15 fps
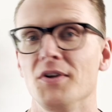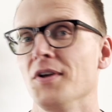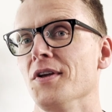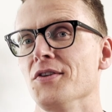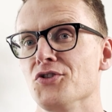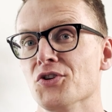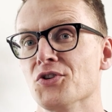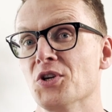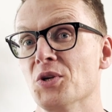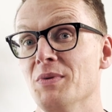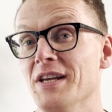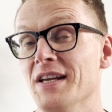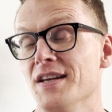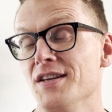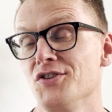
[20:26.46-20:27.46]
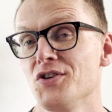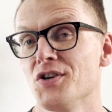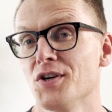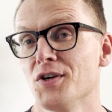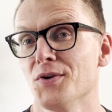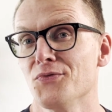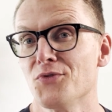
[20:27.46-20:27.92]
it's just going to be
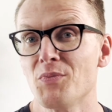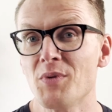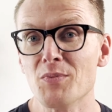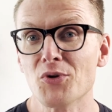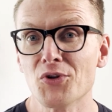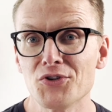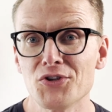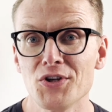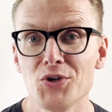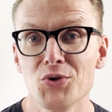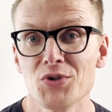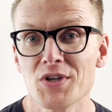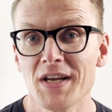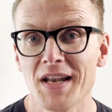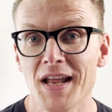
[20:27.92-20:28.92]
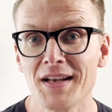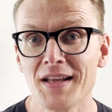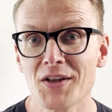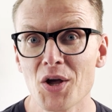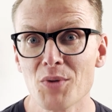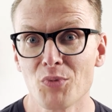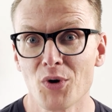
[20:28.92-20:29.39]
easier for people to use it and
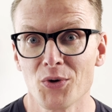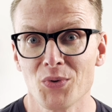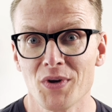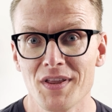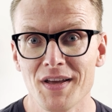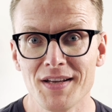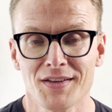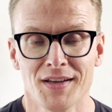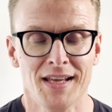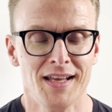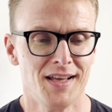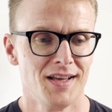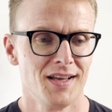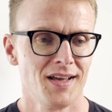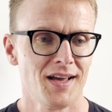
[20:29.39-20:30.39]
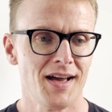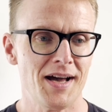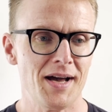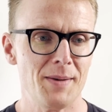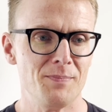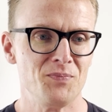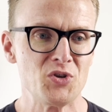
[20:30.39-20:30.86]
get on board with it.
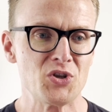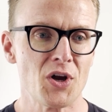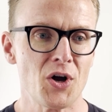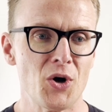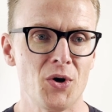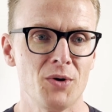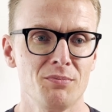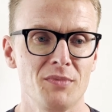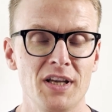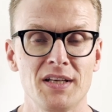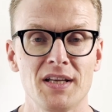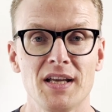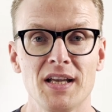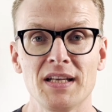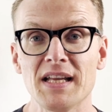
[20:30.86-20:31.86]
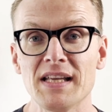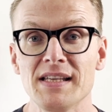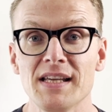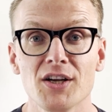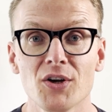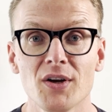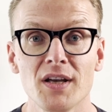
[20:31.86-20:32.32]
So in a
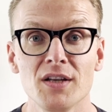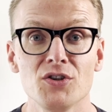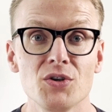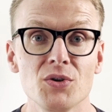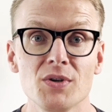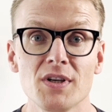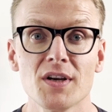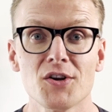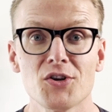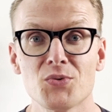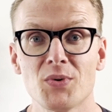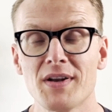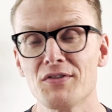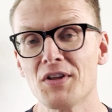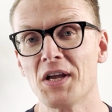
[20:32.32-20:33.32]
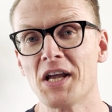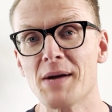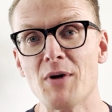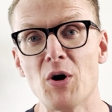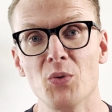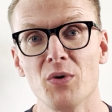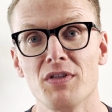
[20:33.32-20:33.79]
year, in 2 years, whenever they come
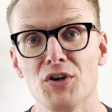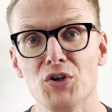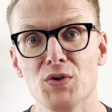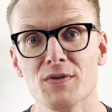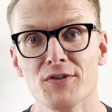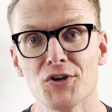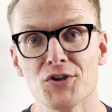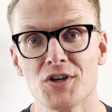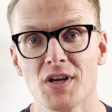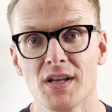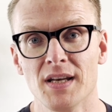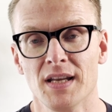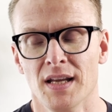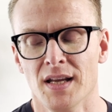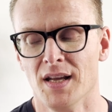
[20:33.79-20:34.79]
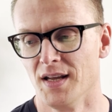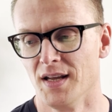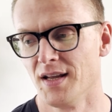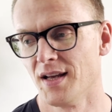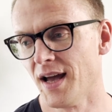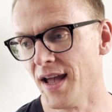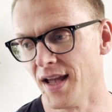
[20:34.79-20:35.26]
out with the new version,
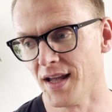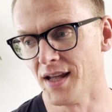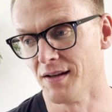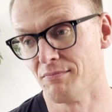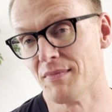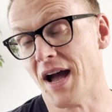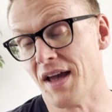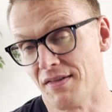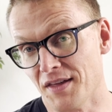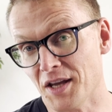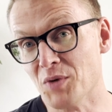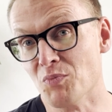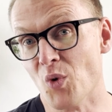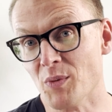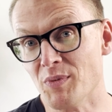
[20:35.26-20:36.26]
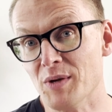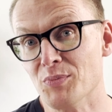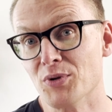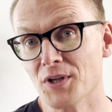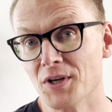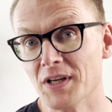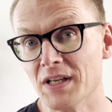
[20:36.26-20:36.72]
I think more
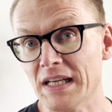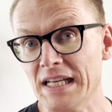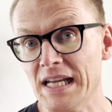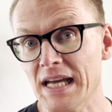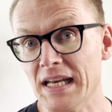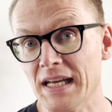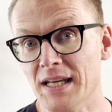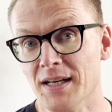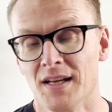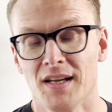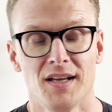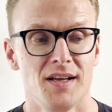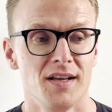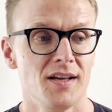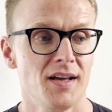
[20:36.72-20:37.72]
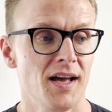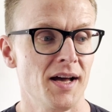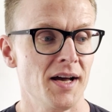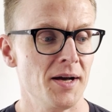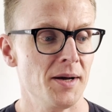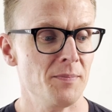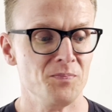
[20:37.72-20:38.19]
people are going to get it.
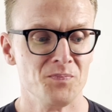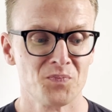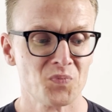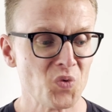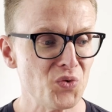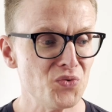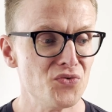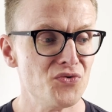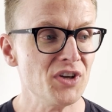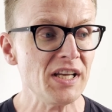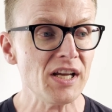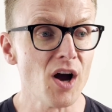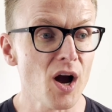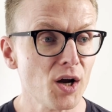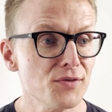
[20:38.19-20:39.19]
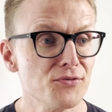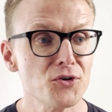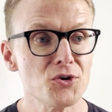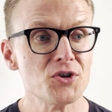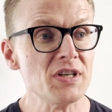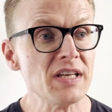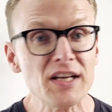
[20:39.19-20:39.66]

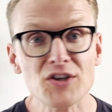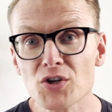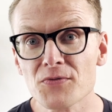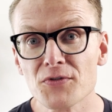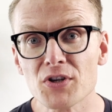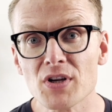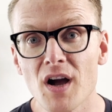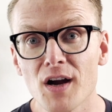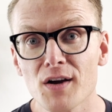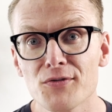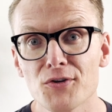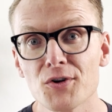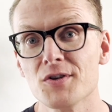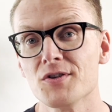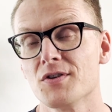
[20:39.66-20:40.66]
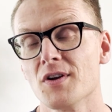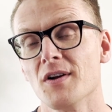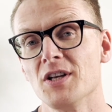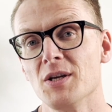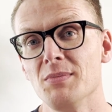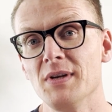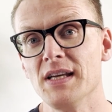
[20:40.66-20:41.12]
Videographers, nature photographers are
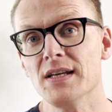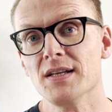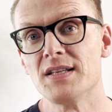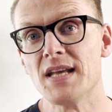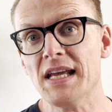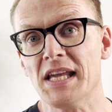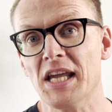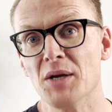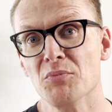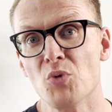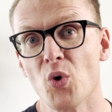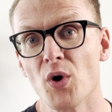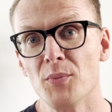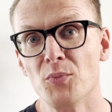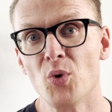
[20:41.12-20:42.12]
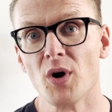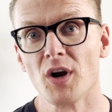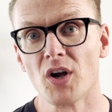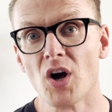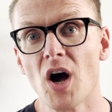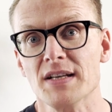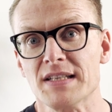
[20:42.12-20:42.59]
going to be taking more and more
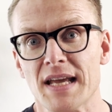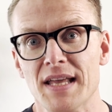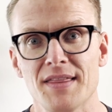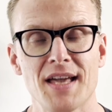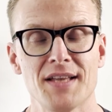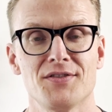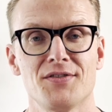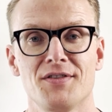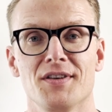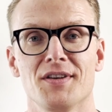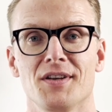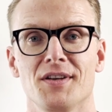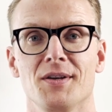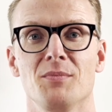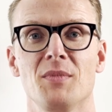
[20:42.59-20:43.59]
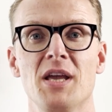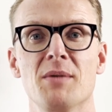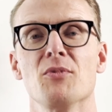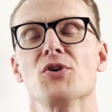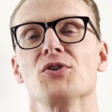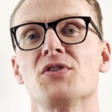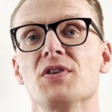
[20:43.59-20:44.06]
content. That's the
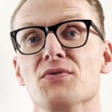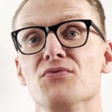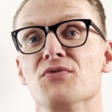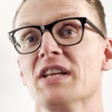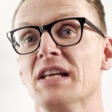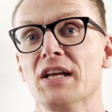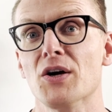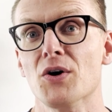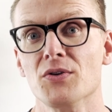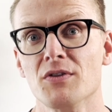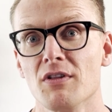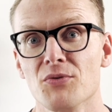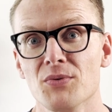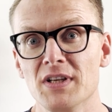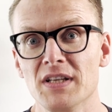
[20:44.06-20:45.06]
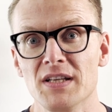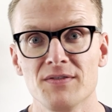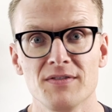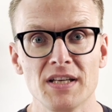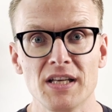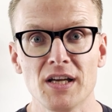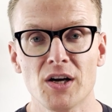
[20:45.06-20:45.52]
immersive video, the 3D
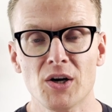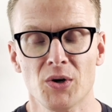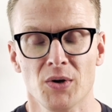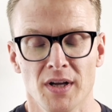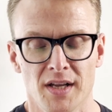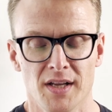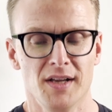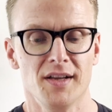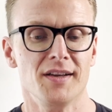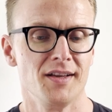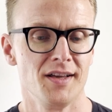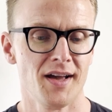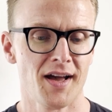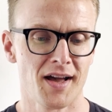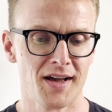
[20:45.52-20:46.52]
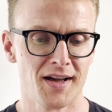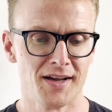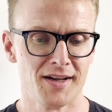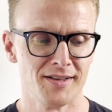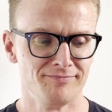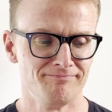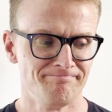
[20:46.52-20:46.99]
video. I